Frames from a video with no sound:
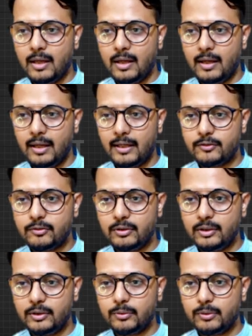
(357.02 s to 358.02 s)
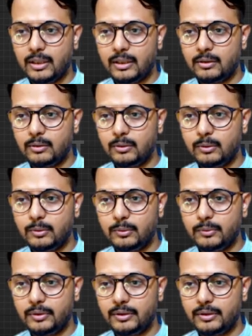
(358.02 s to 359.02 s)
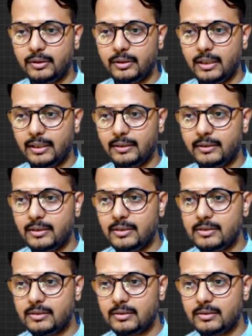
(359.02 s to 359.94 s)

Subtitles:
actually you can do it like this.